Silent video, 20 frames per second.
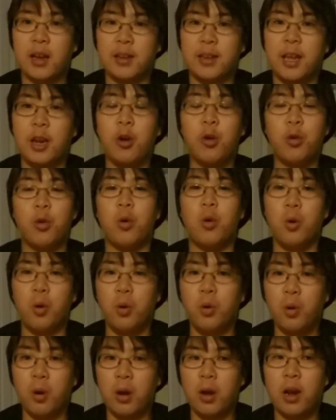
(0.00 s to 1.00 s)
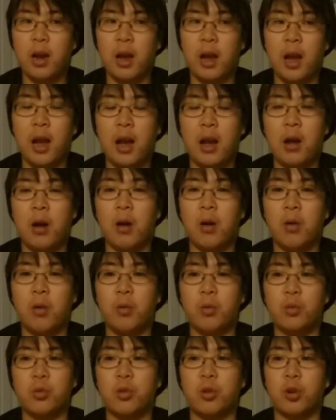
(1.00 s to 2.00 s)
They don't know
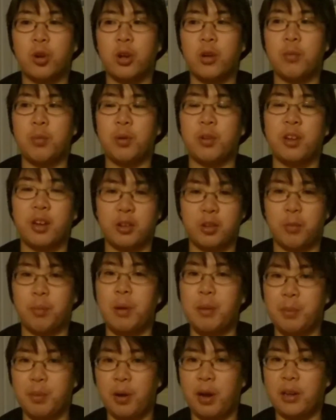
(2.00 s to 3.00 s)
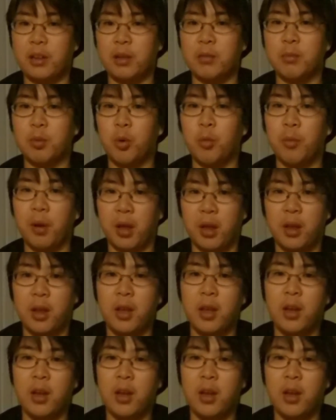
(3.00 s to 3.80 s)
how they're going to protect the people at the moment.